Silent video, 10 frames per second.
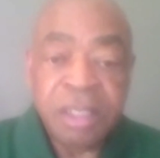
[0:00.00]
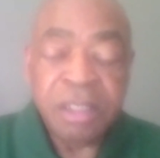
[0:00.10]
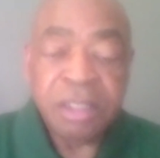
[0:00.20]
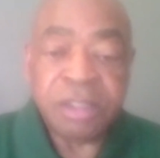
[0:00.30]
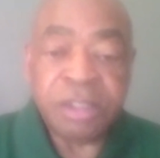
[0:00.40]

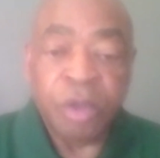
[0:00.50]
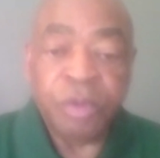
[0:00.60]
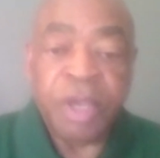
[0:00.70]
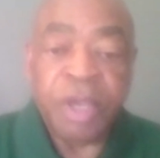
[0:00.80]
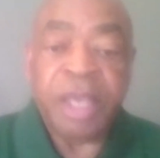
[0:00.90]
so
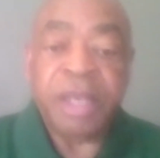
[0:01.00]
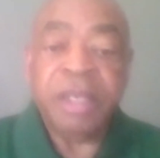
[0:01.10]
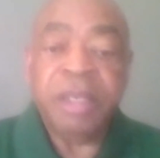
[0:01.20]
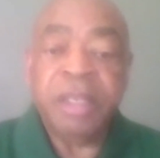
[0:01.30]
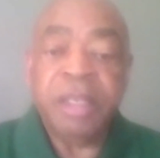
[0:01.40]
that
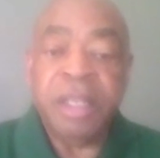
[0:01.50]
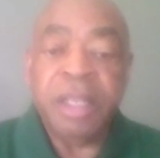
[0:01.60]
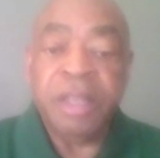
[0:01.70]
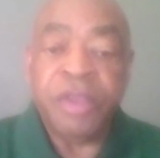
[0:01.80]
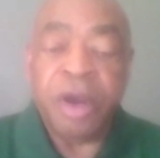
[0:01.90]

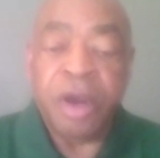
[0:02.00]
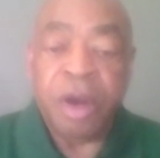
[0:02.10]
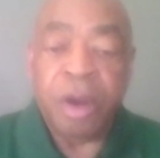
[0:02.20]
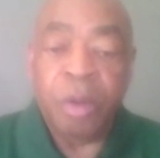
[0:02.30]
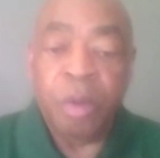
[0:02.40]

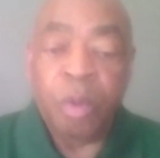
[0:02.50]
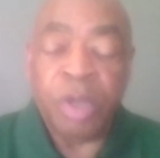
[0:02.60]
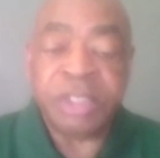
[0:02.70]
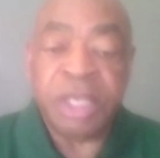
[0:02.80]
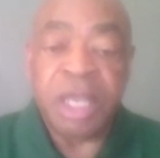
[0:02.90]
there
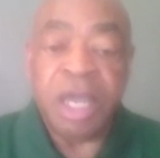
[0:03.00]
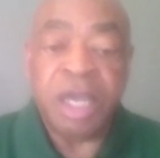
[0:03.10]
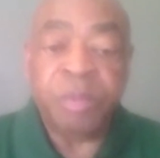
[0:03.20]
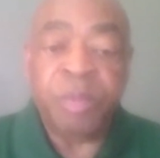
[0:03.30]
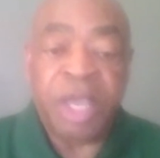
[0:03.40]
was an
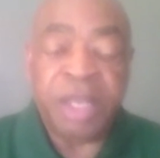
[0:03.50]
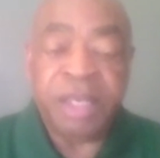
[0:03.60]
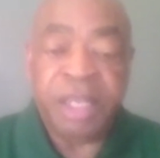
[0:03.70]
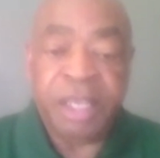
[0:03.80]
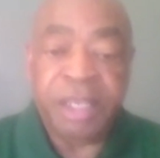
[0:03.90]
unmet
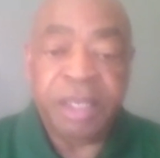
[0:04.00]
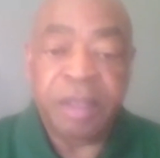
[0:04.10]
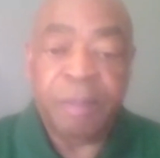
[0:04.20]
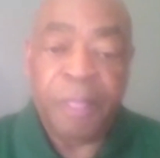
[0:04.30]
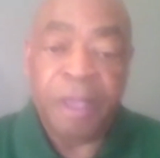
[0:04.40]
need
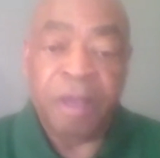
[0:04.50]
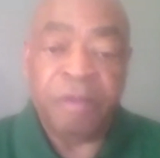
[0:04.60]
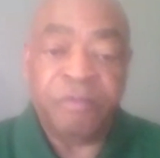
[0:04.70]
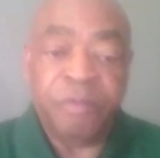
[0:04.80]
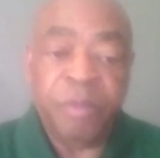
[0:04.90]

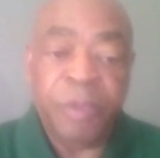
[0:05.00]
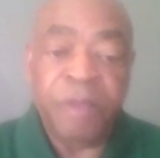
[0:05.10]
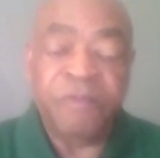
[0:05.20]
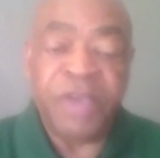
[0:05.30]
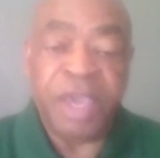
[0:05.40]
of
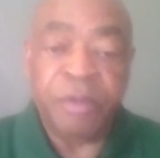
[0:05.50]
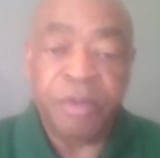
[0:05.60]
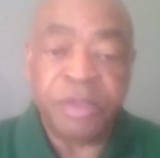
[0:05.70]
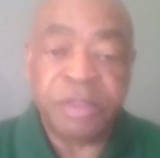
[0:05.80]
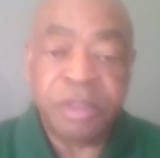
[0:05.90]

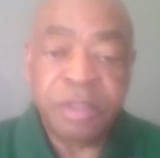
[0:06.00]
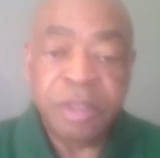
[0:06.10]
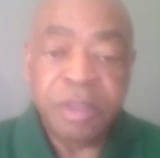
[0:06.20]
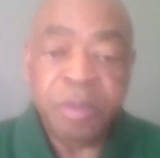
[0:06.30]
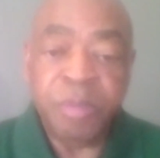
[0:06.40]
veterans
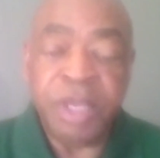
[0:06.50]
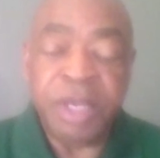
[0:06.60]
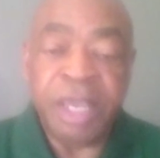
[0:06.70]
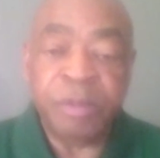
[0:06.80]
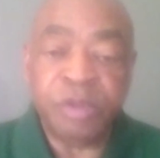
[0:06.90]
being
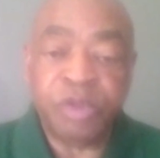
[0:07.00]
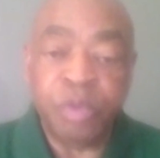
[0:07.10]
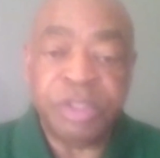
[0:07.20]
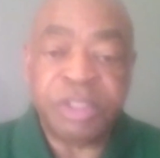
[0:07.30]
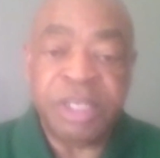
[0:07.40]
able to
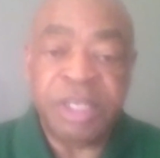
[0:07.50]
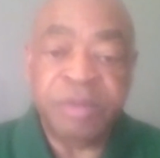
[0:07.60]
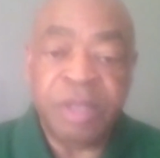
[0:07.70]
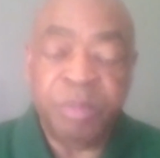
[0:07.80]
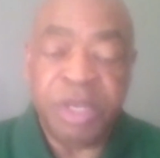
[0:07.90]
receive
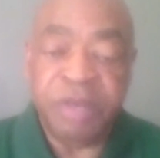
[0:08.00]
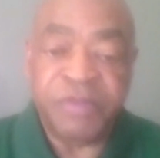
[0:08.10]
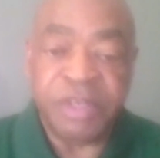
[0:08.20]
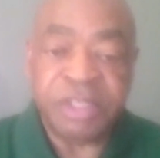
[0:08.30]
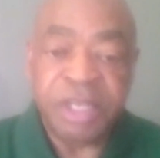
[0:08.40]
the
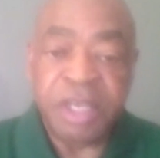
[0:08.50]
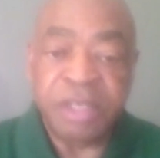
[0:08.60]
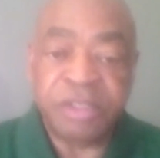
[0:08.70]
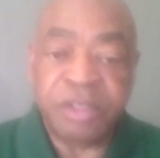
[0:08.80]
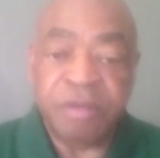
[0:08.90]
benefits
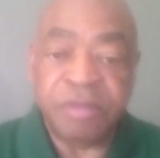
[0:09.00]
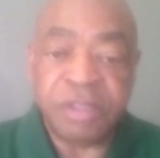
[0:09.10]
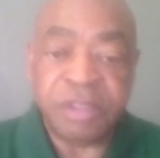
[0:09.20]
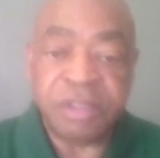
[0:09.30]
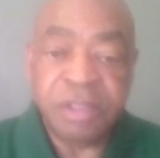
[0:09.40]
and
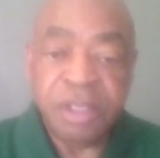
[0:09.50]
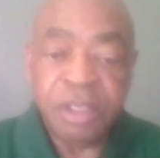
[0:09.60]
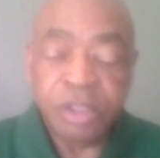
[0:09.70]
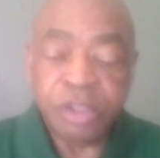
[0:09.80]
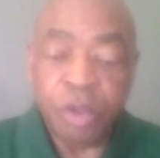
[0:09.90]
services.
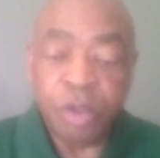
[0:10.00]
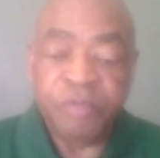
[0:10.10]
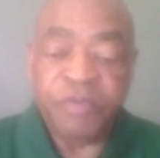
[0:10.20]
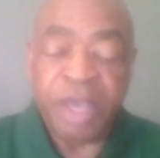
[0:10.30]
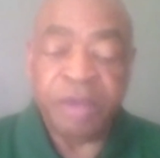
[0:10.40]
So he
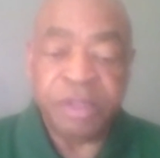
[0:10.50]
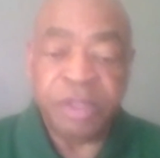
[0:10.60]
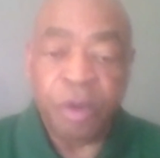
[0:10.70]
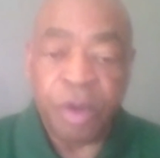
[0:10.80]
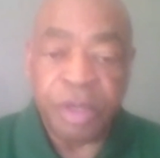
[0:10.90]
founded the
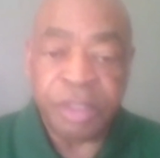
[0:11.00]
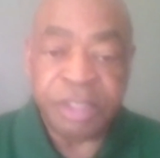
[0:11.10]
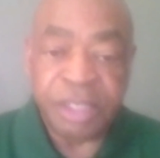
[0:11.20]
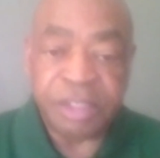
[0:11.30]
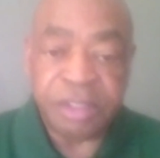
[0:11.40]

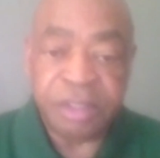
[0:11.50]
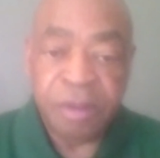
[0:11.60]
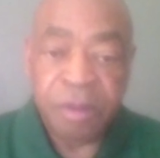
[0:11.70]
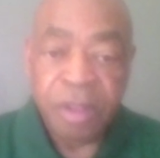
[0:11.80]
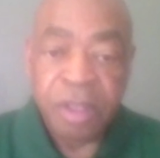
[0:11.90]
organization
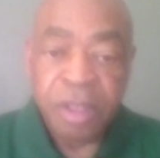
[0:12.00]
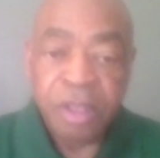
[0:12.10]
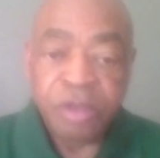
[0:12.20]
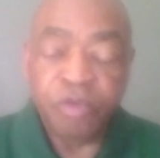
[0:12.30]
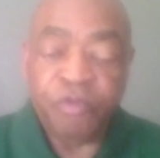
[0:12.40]

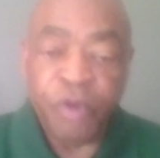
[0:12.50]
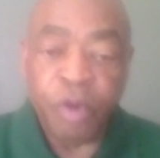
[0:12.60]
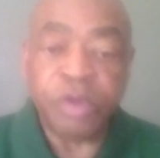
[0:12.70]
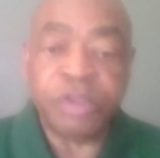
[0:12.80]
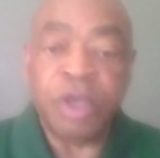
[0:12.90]
to
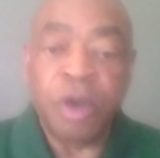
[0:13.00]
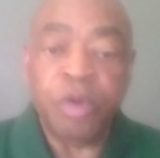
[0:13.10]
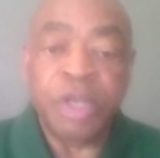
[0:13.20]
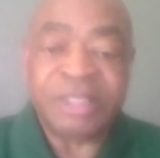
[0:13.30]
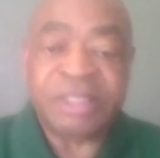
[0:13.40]
focus
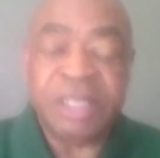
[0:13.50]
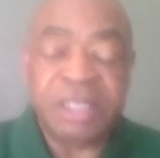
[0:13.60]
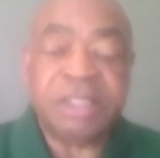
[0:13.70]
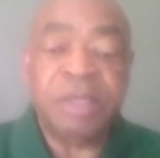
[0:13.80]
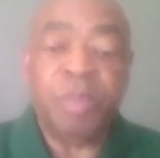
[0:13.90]
on
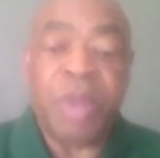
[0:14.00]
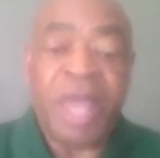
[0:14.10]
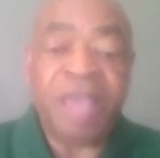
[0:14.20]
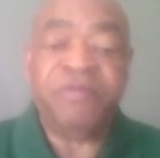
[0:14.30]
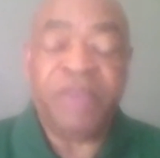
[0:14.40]
assisting
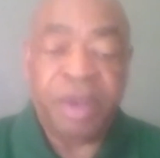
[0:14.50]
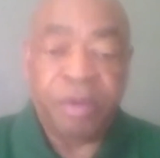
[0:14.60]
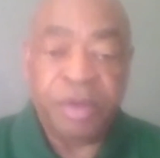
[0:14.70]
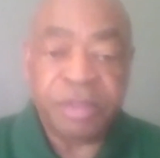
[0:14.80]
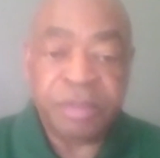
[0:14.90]
Black veterans